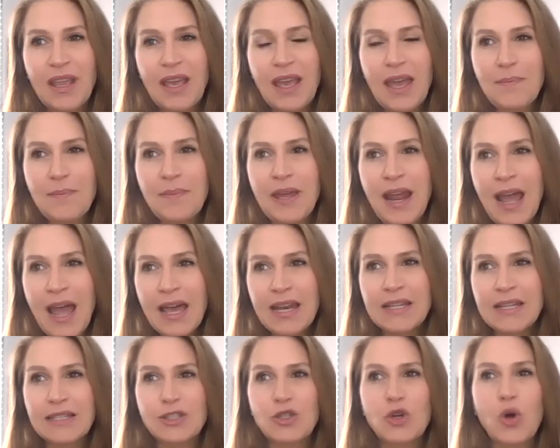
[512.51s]
but at
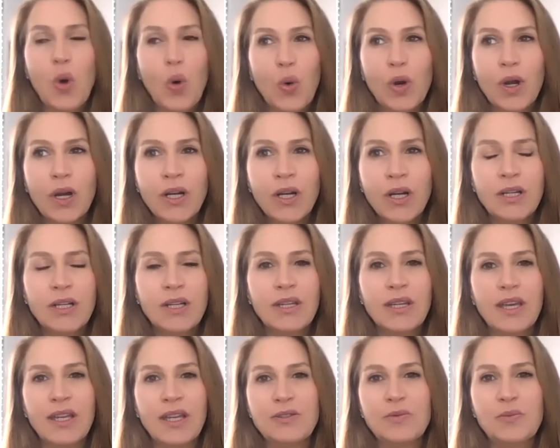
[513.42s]
its core,
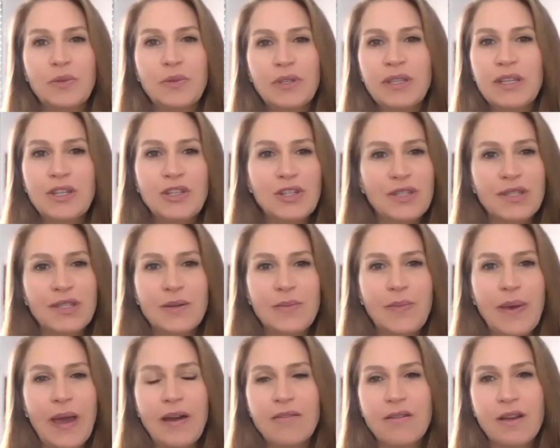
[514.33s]
it's really just
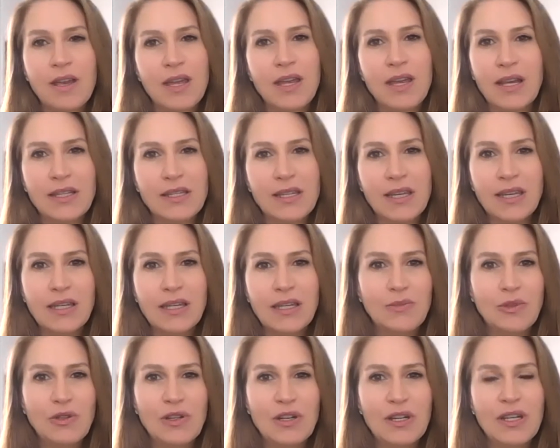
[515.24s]
about connecting
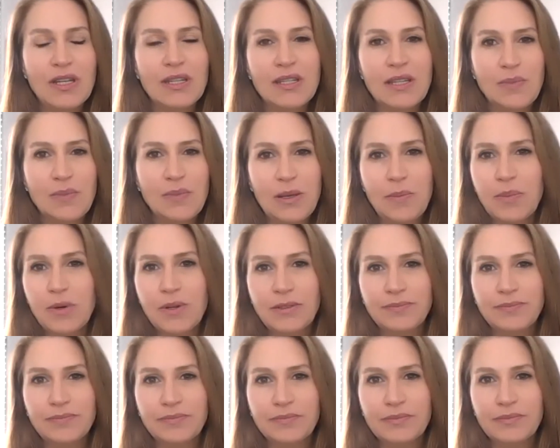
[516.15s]
communities and people
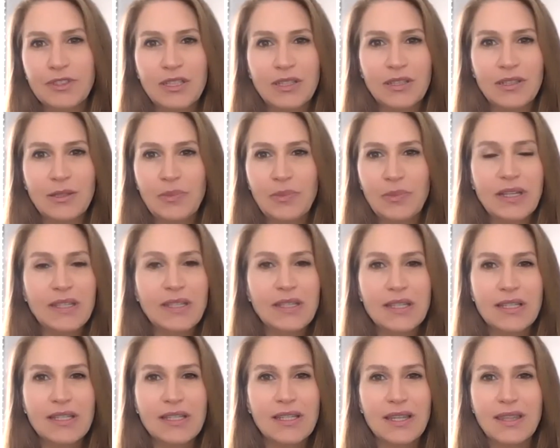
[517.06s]
to the
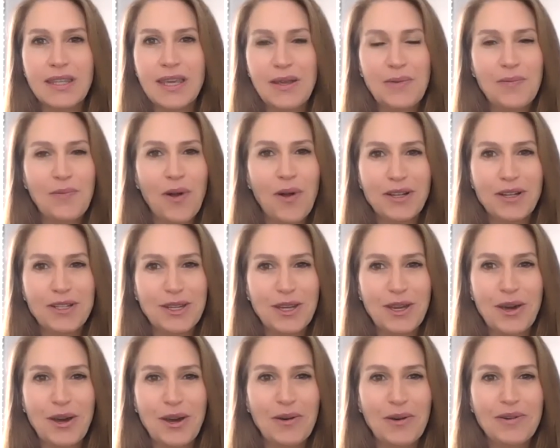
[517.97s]
places that they want to
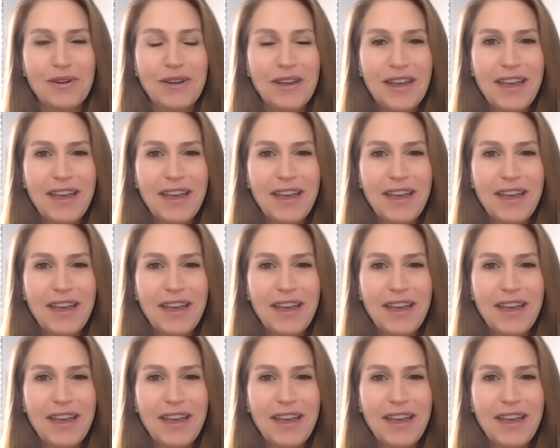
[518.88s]
go.